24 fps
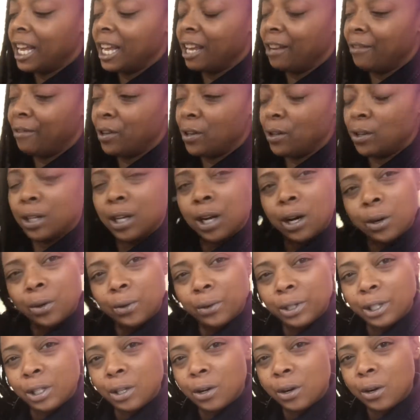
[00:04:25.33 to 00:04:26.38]
If you
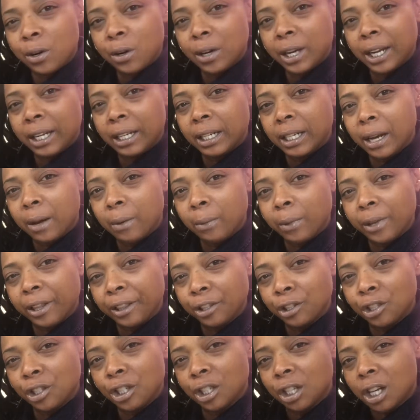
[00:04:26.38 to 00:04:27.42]
don't, you'll end up
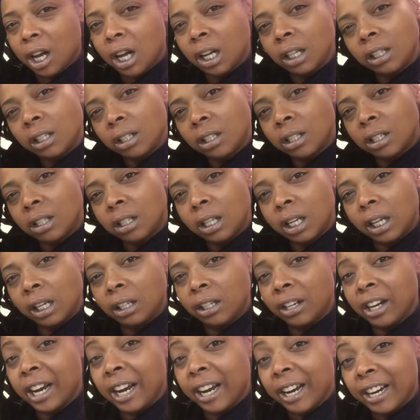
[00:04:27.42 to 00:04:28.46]
with chunks
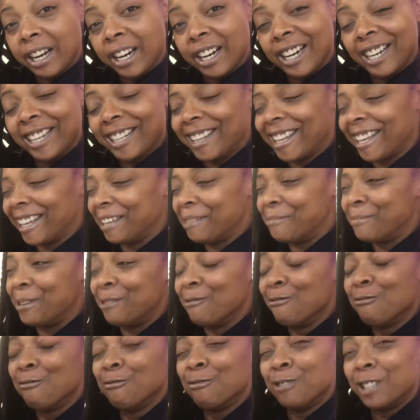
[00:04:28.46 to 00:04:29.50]
in your hair that can
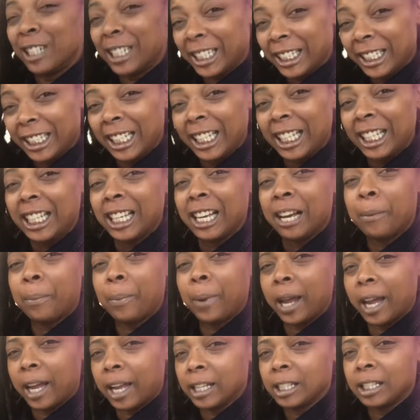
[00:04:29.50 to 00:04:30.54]
be really a
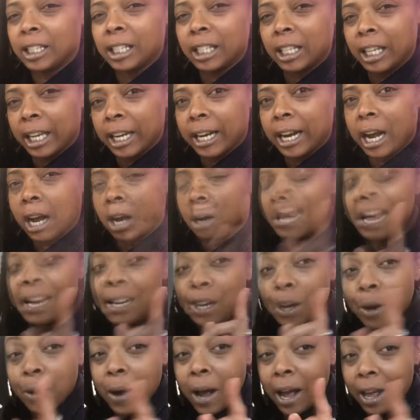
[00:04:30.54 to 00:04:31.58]
pain to get out. I
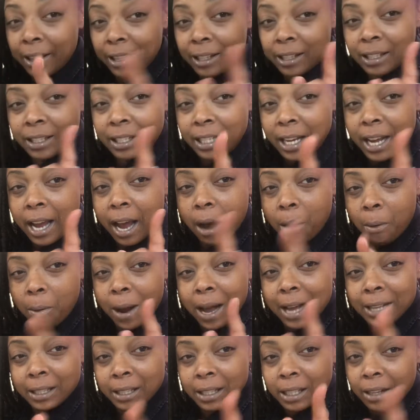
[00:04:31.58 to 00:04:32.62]
know how this
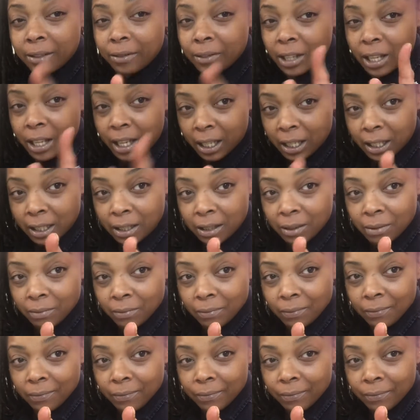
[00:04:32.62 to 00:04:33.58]
DIY stuff gets.